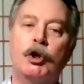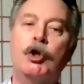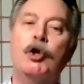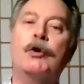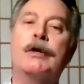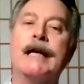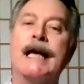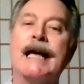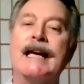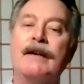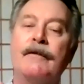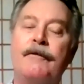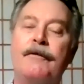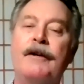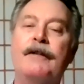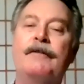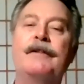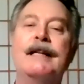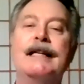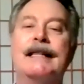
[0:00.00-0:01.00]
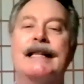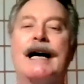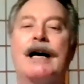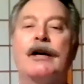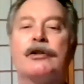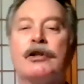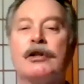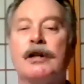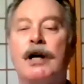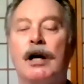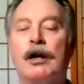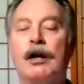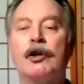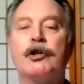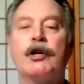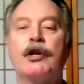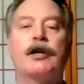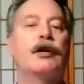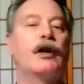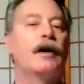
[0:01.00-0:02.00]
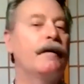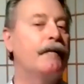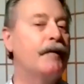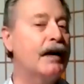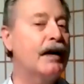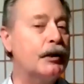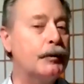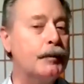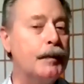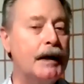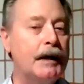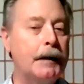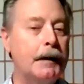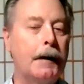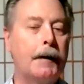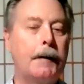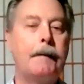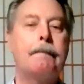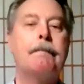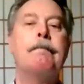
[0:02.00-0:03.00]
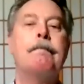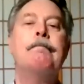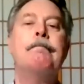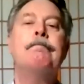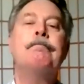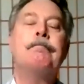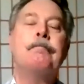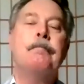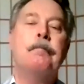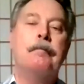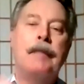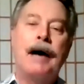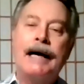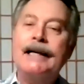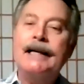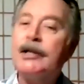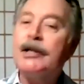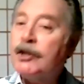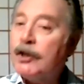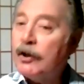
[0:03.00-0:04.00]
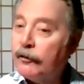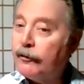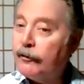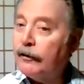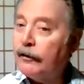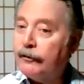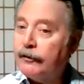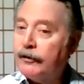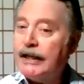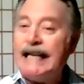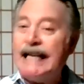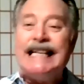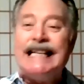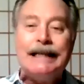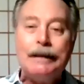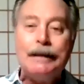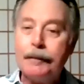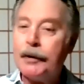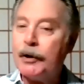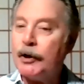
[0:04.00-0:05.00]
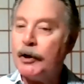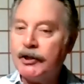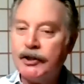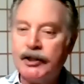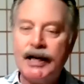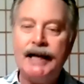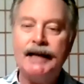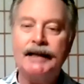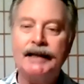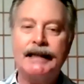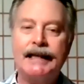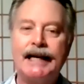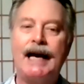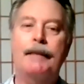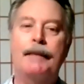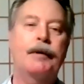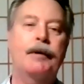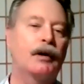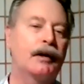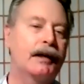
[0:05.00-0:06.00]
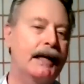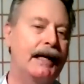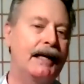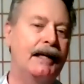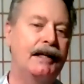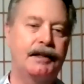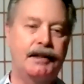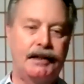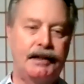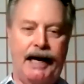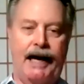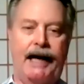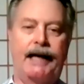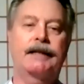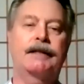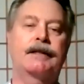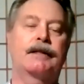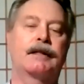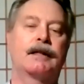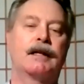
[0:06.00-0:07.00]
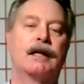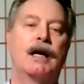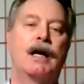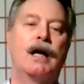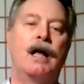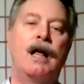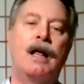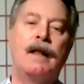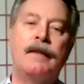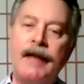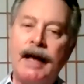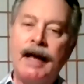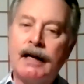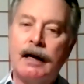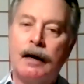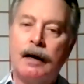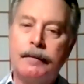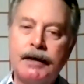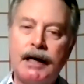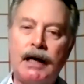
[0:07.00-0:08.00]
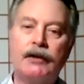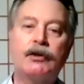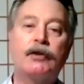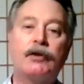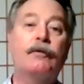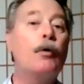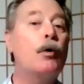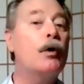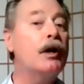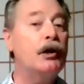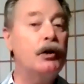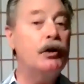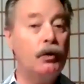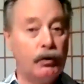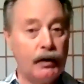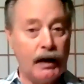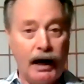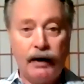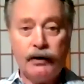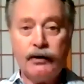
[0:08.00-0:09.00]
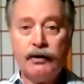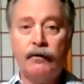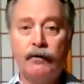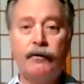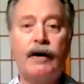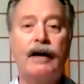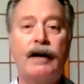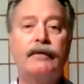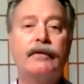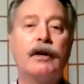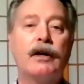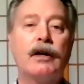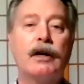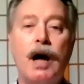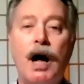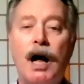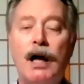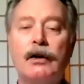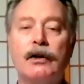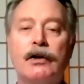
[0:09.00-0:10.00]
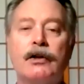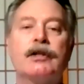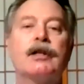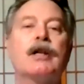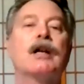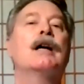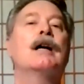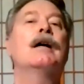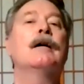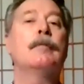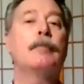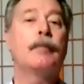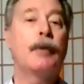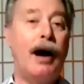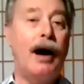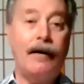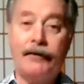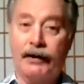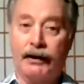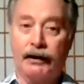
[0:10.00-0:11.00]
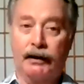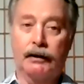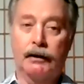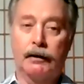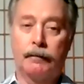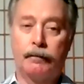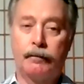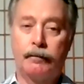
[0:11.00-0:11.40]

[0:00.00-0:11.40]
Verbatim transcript: You gain fifty thousand dollars on your investment minus the fifteen percent capital gains tax. That comes out to forty-two thousand five hundred dollars profit.